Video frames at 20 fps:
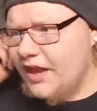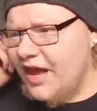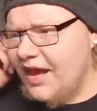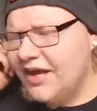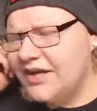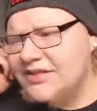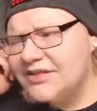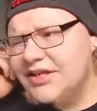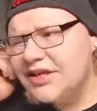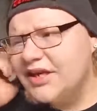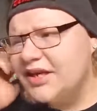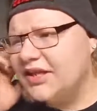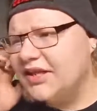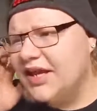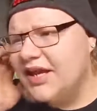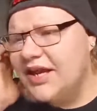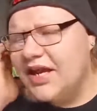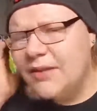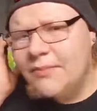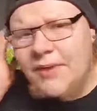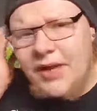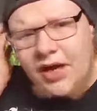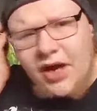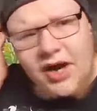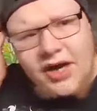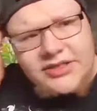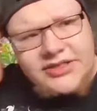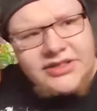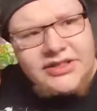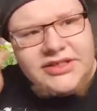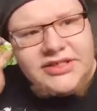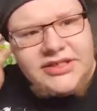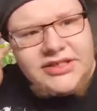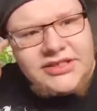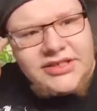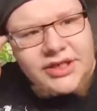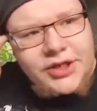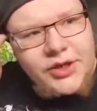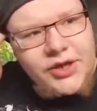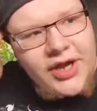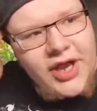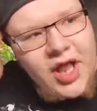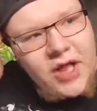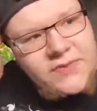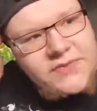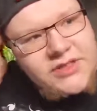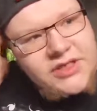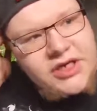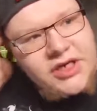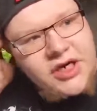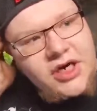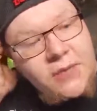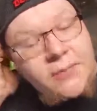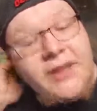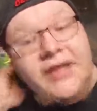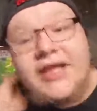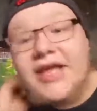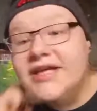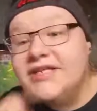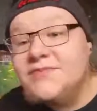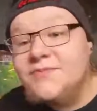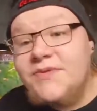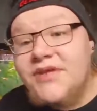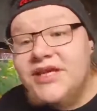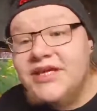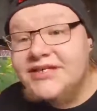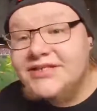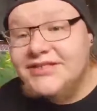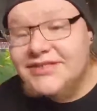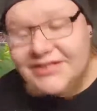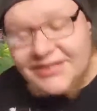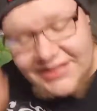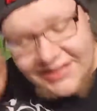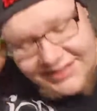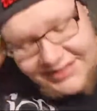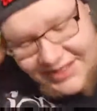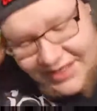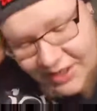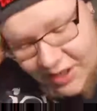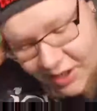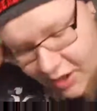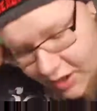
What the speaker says: I got to look at that lady. I'm like, all right. So she's like, you need help, sir? And I'm like, yes, please. She said, all